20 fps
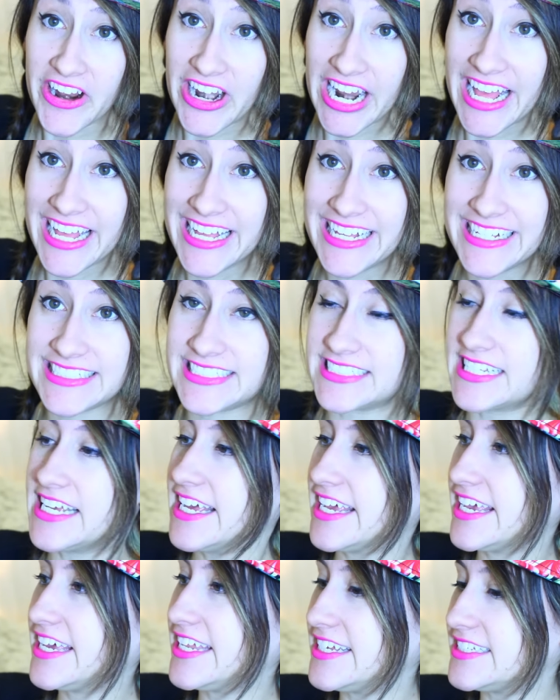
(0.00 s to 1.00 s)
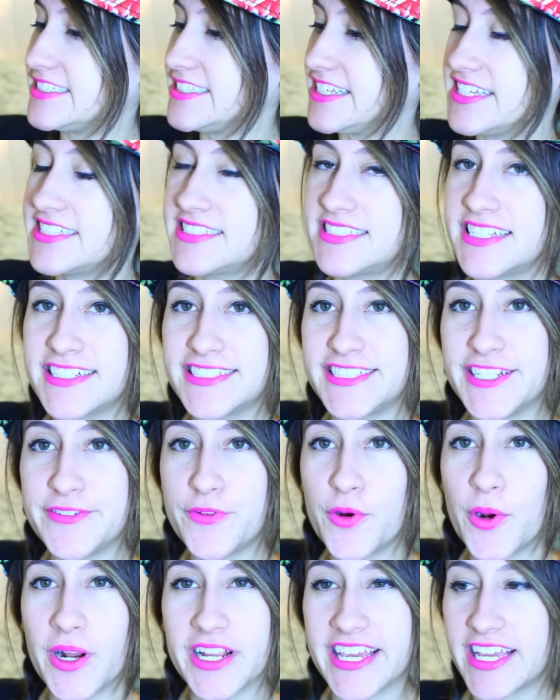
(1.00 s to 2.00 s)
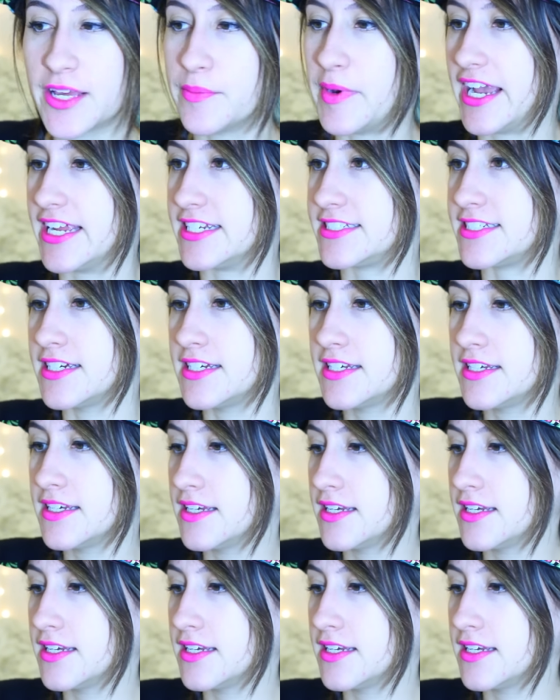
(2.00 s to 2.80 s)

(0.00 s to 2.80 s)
Here it is. It is the sixty-four gigabyte